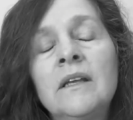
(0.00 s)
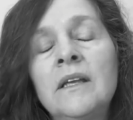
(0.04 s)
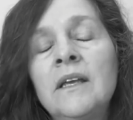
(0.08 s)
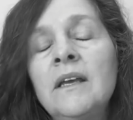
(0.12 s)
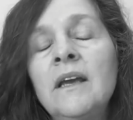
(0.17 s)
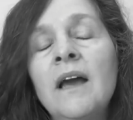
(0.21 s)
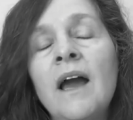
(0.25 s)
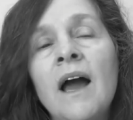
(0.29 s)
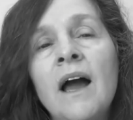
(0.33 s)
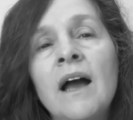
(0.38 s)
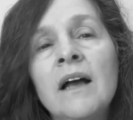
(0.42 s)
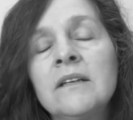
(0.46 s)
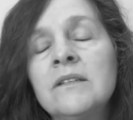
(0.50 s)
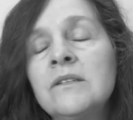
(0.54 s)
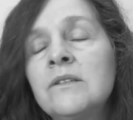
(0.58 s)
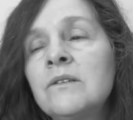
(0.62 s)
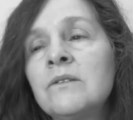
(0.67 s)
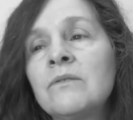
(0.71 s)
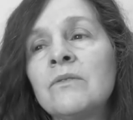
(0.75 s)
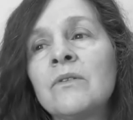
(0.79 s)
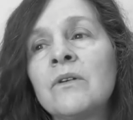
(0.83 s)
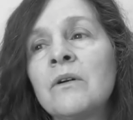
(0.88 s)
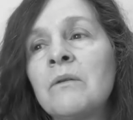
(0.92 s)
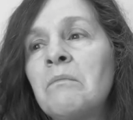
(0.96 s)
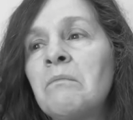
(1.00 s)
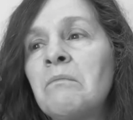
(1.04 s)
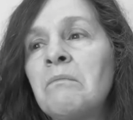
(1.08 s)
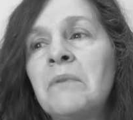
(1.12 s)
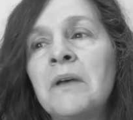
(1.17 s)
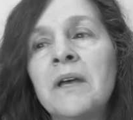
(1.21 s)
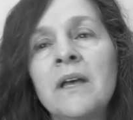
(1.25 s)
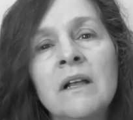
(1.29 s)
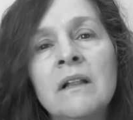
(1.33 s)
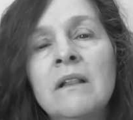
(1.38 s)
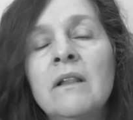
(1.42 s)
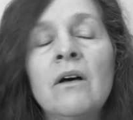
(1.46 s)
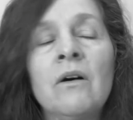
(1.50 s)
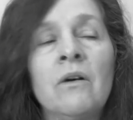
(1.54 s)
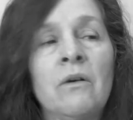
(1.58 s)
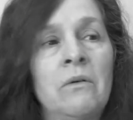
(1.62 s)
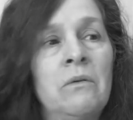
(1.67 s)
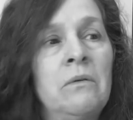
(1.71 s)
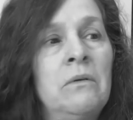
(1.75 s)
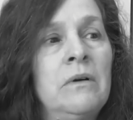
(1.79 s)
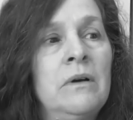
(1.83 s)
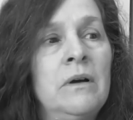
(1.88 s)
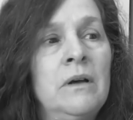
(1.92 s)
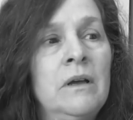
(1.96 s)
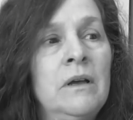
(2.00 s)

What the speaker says: He asked for a pillow.